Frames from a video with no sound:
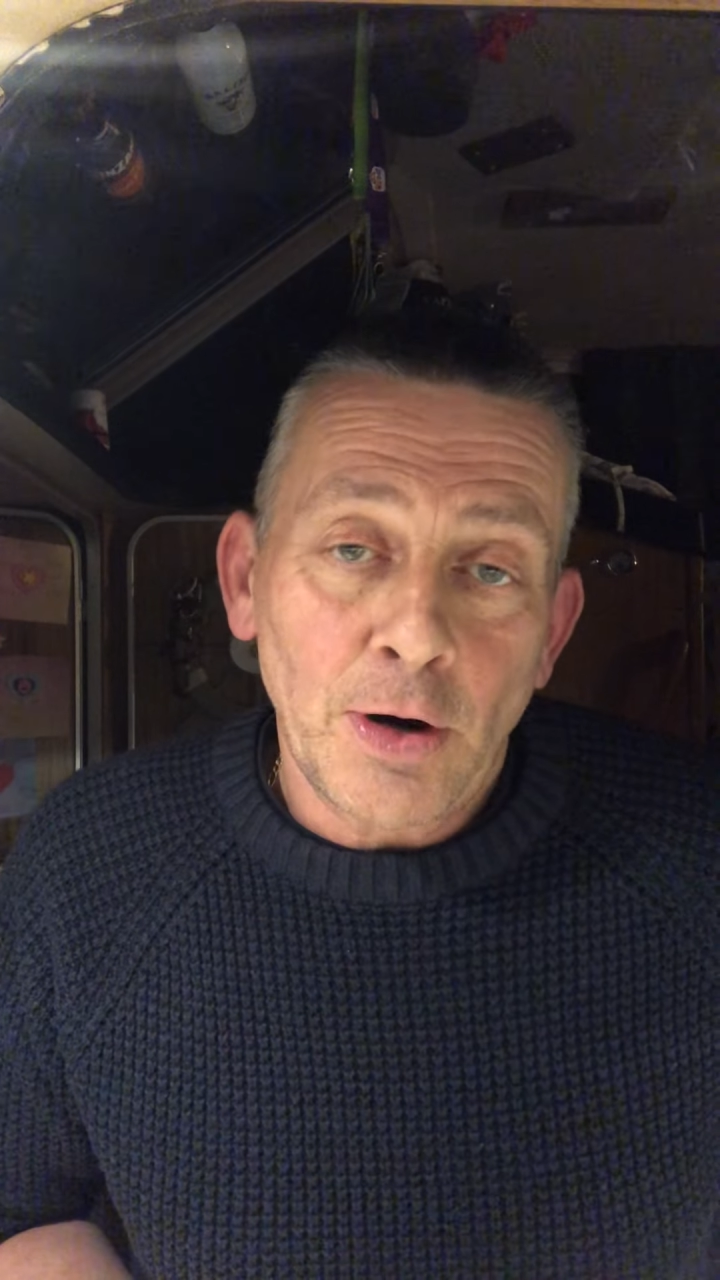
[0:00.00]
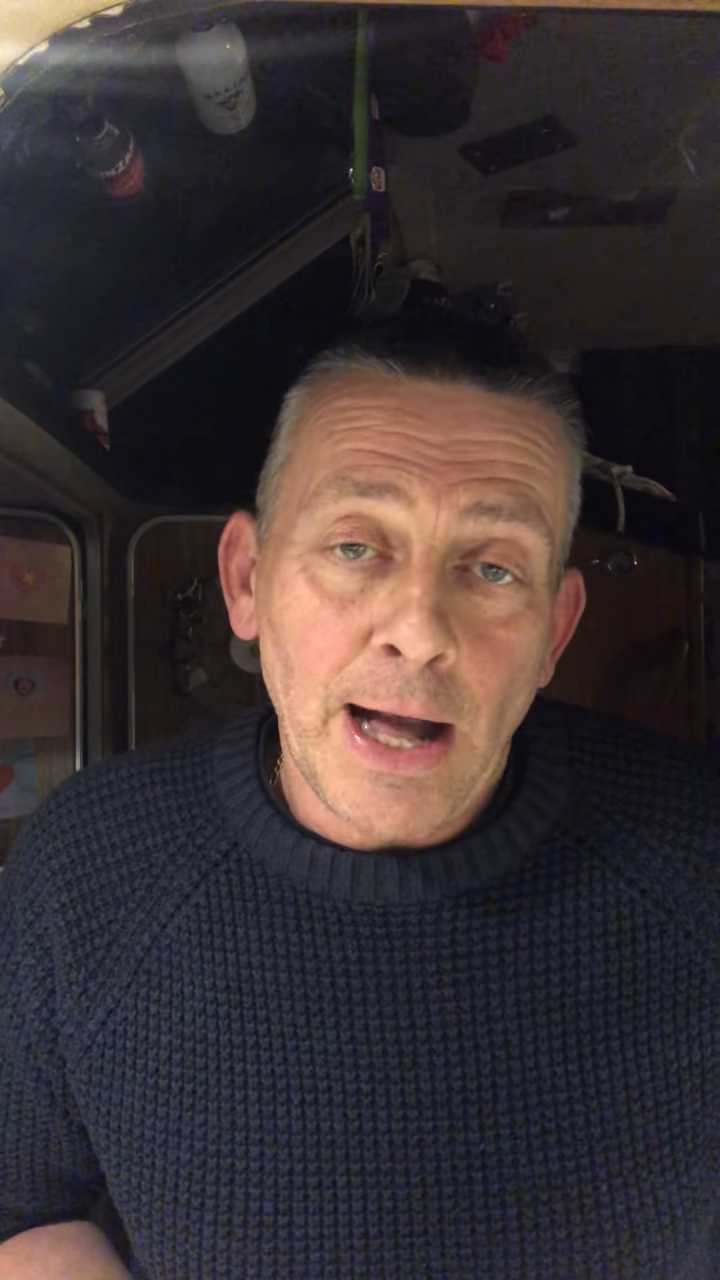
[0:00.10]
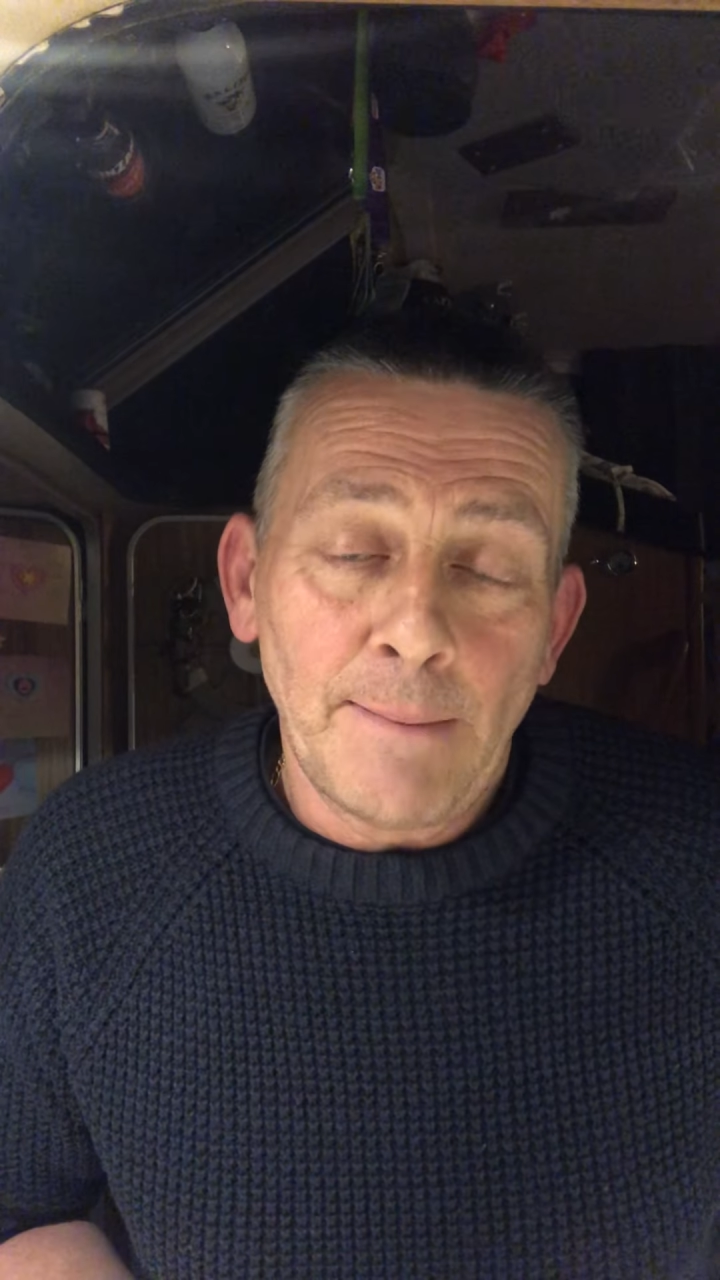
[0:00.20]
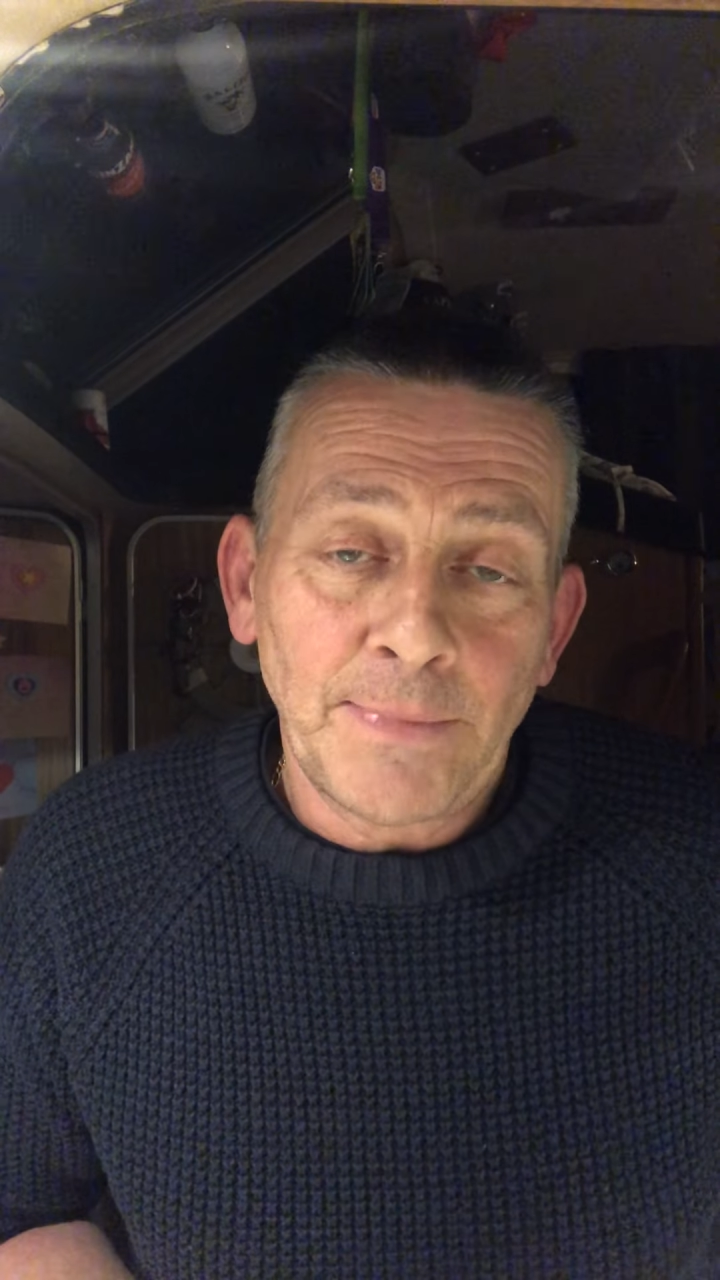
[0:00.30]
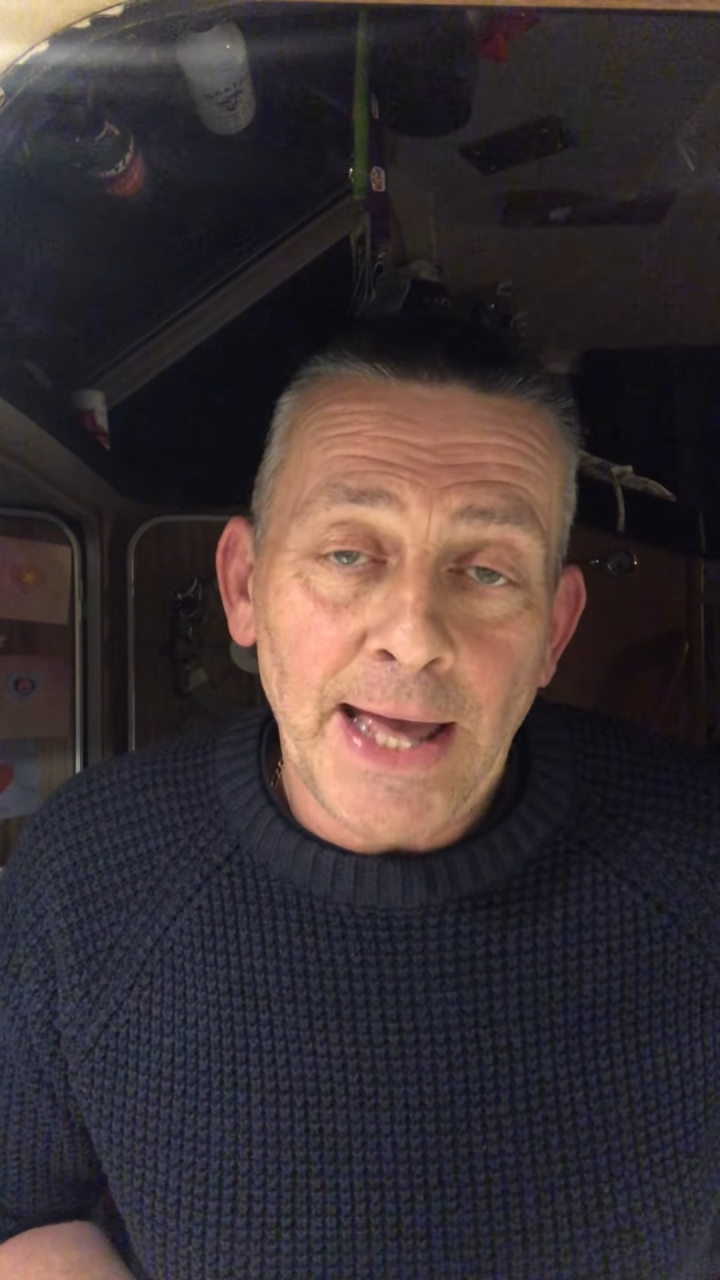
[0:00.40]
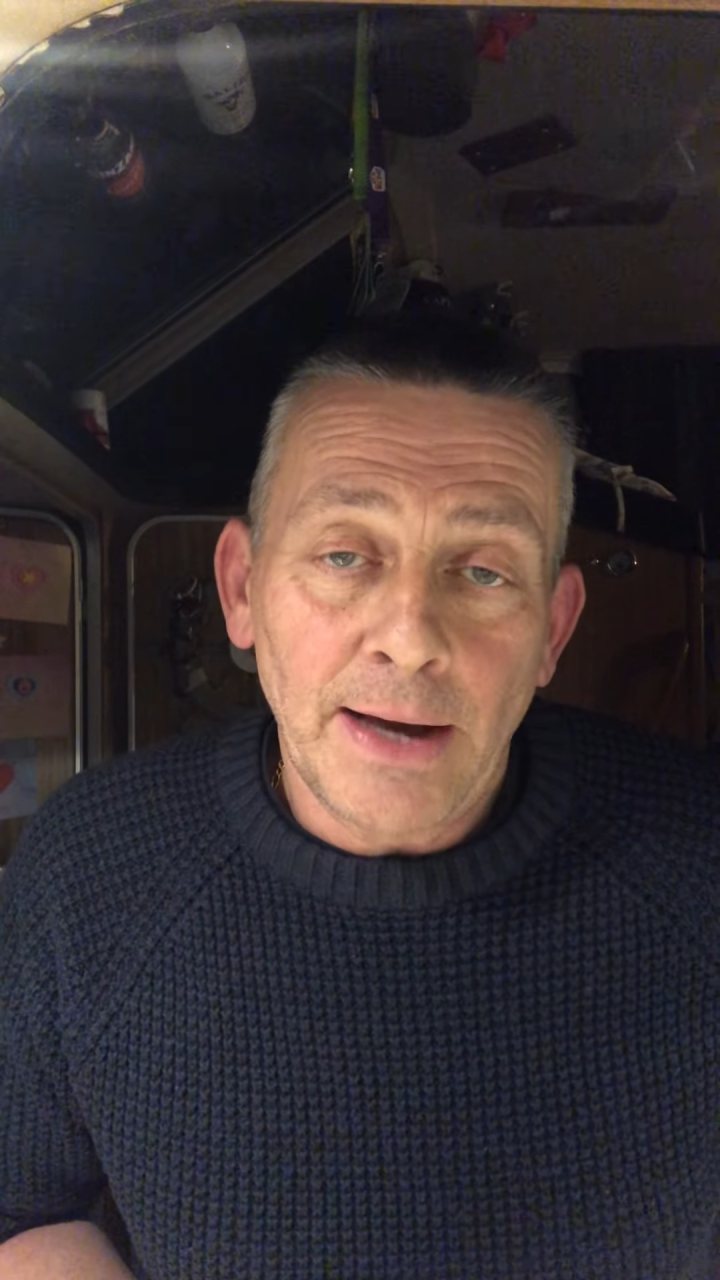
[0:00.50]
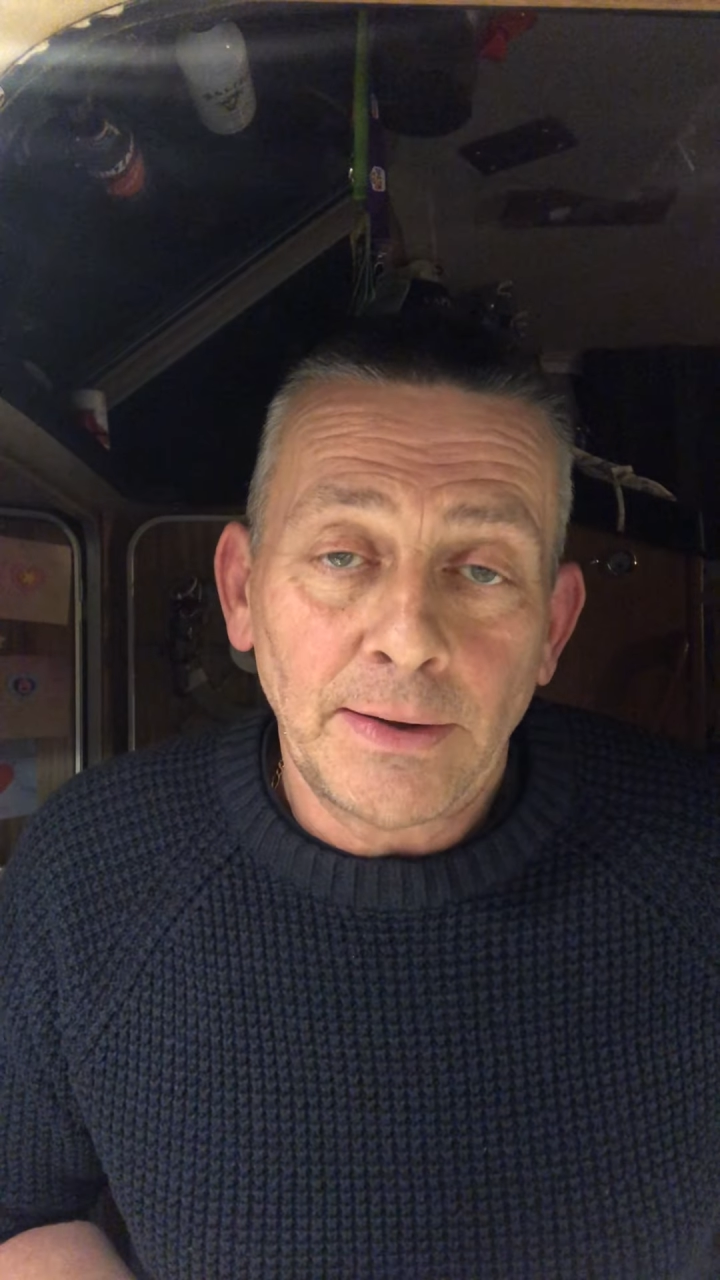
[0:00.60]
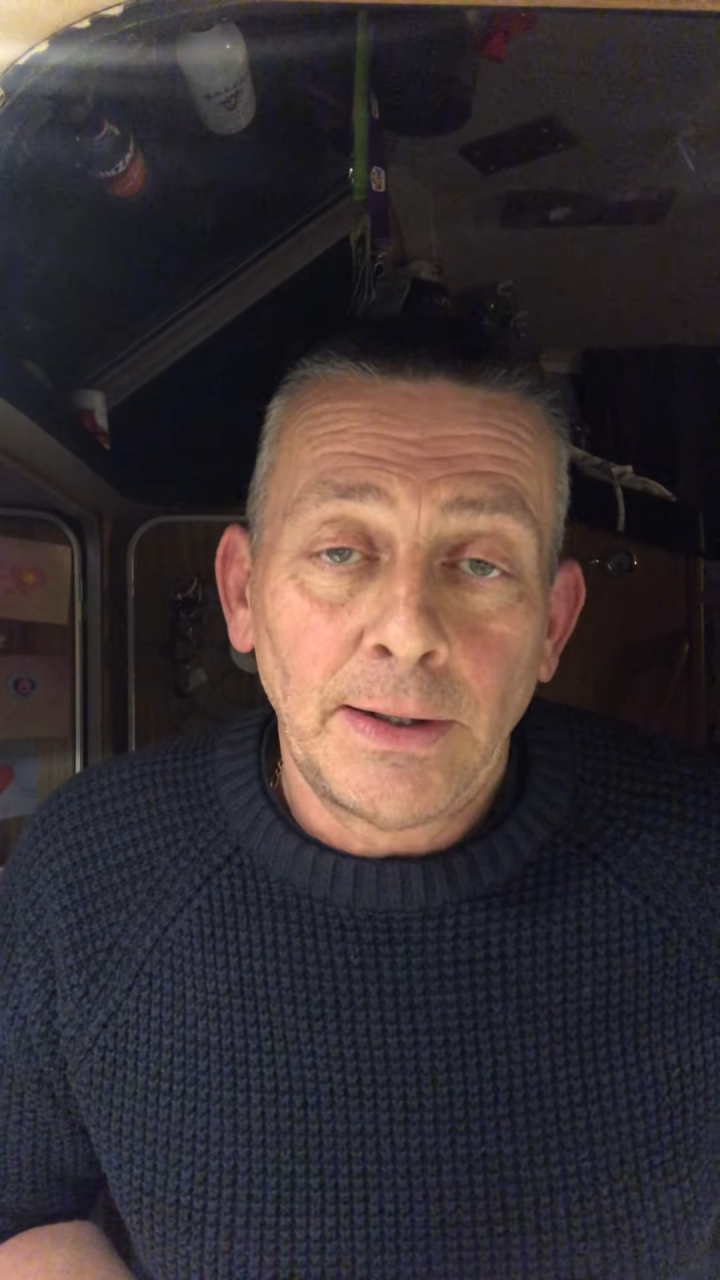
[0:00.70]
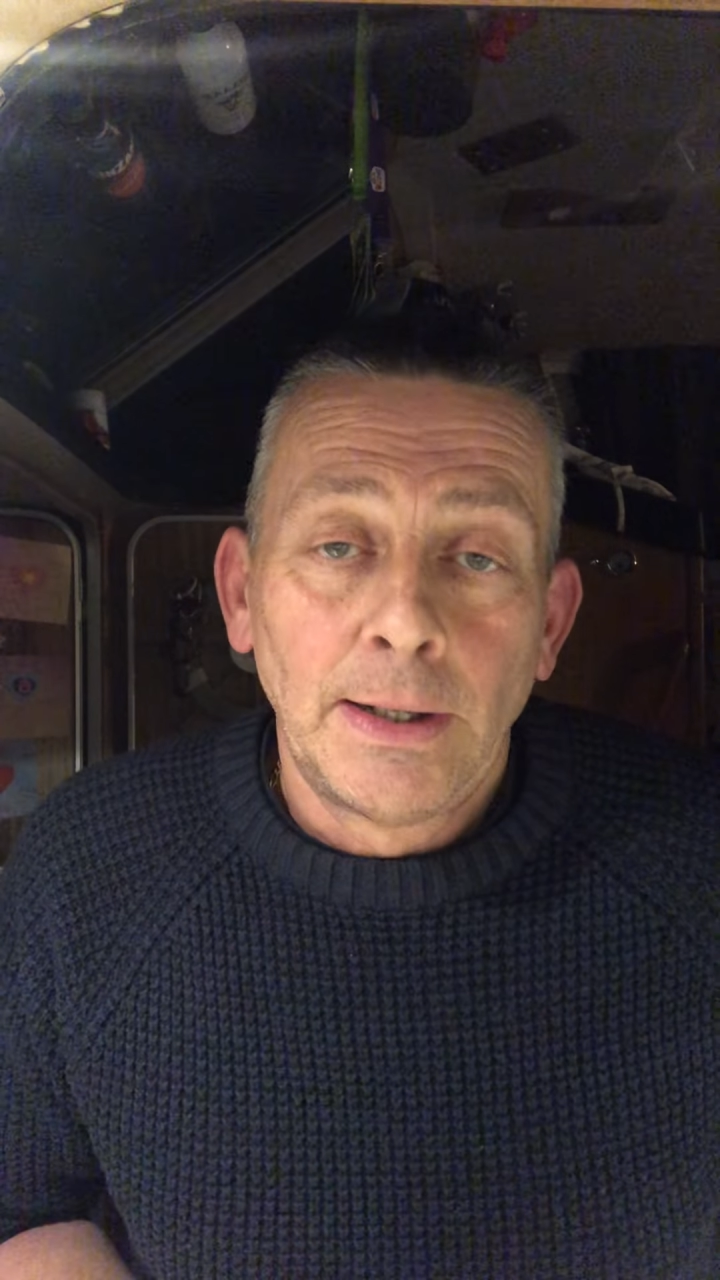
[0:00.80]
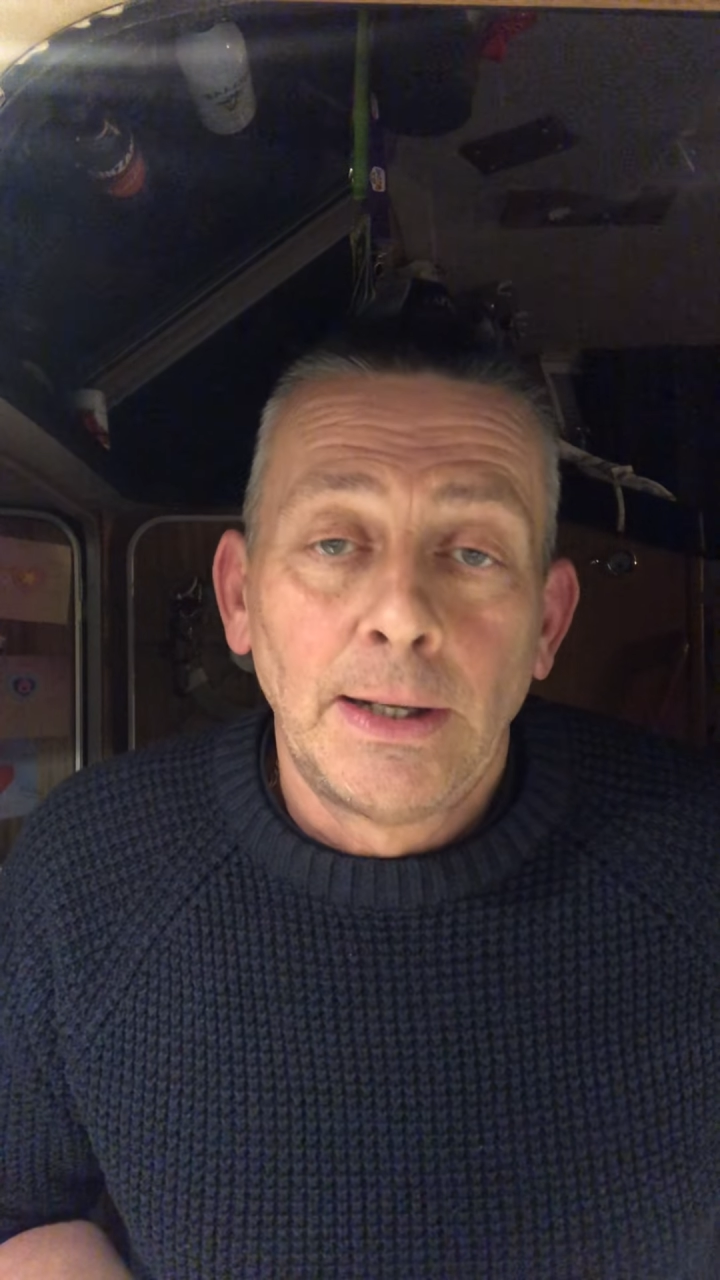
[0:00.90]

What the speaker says: to come down.